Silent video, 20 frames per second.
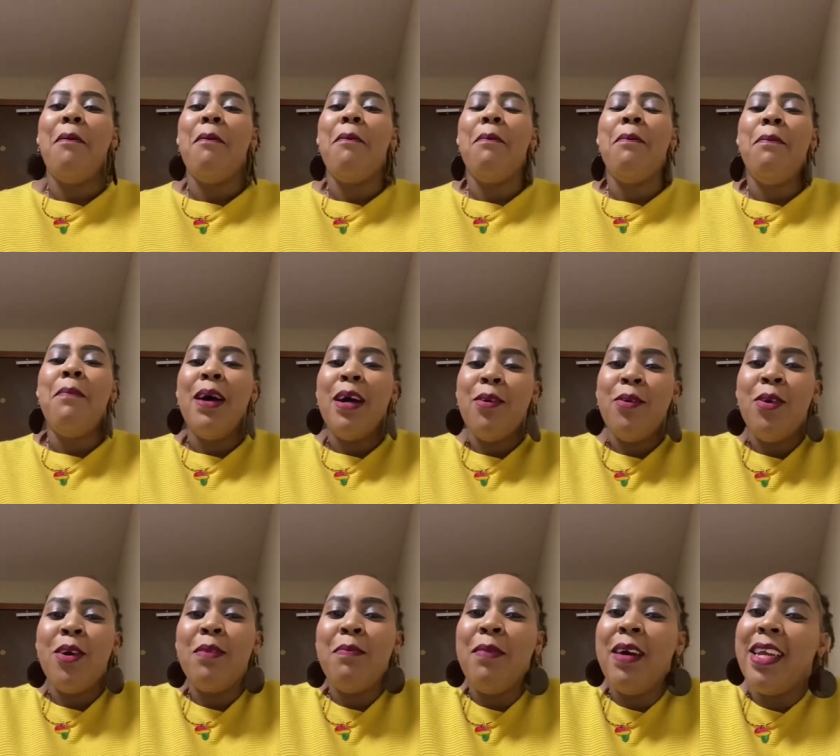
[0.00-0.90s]
But
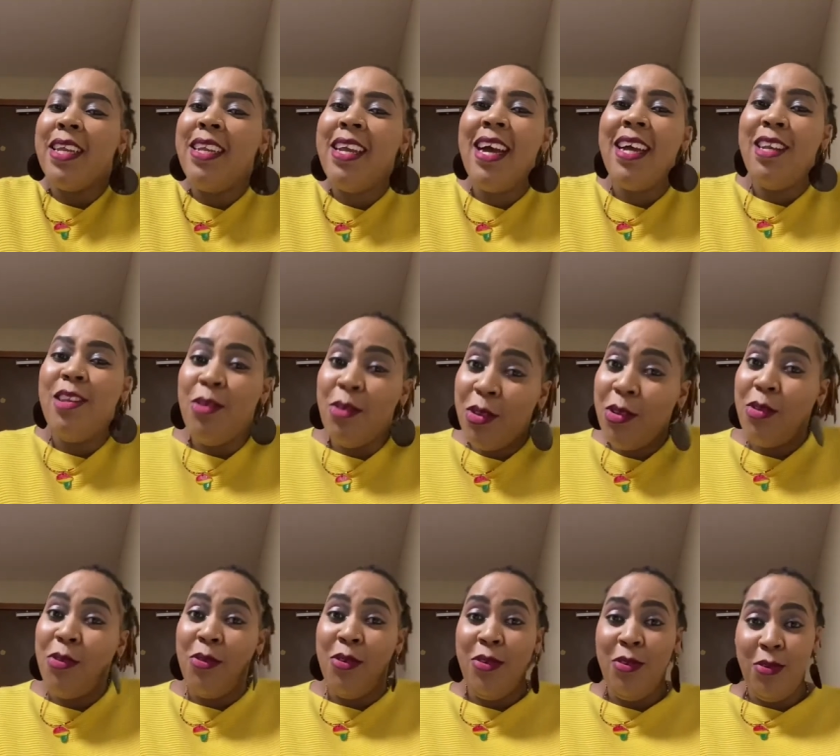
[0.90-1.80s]
what my dad used
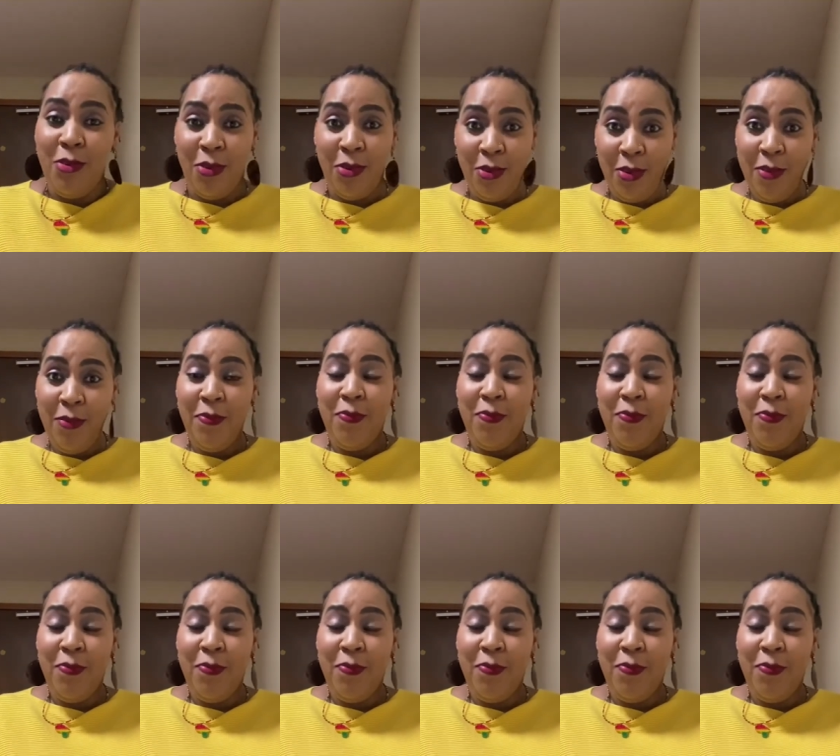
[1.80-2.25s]
to do,